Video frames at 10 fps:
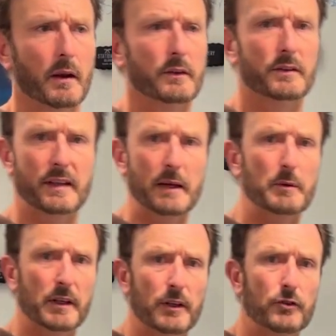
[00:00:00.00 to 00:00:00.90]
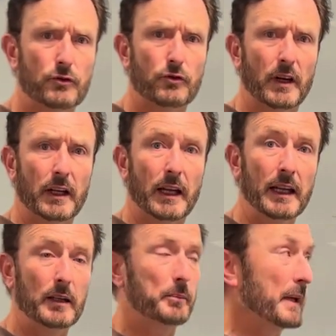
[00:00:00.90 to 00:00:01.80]
Today, we're going to drill a
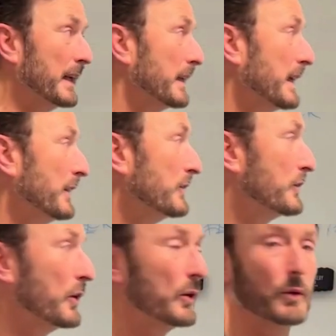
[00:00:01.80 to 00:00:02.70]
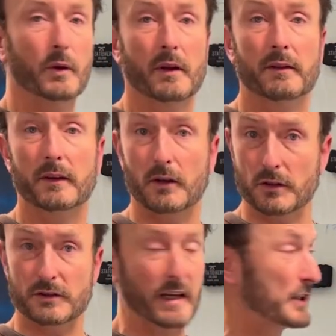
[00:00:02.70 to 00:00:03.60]
little bit into the
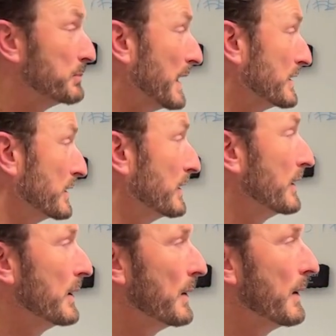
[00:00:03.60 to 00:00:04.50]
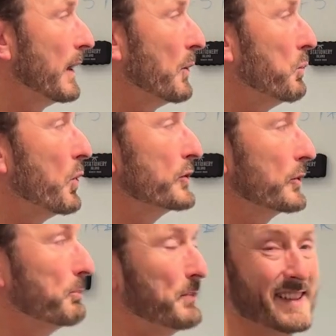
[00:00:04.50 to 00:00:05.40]
cost aspect and what
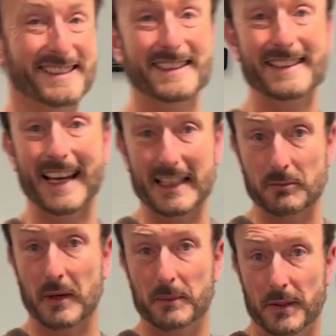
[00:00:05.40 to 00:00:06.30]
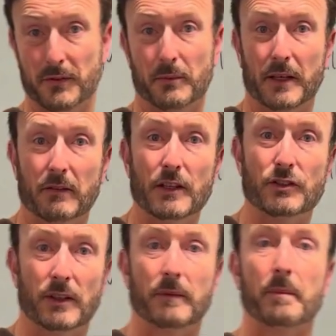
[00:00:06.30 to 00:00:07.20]
your business case might be for
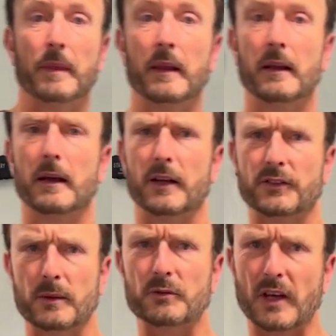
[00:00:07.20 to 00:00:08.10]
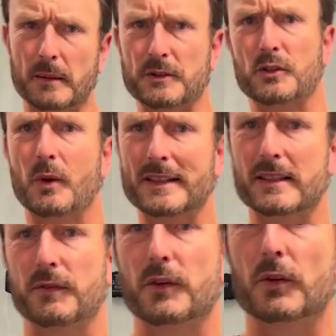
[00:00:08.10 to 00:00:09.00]
migration. And sometimes it's quite
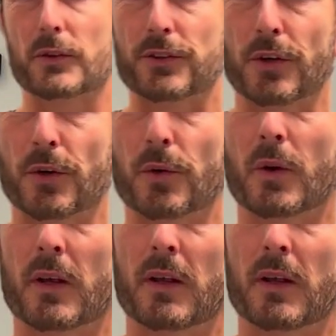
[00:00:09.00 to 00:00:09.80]
difficult to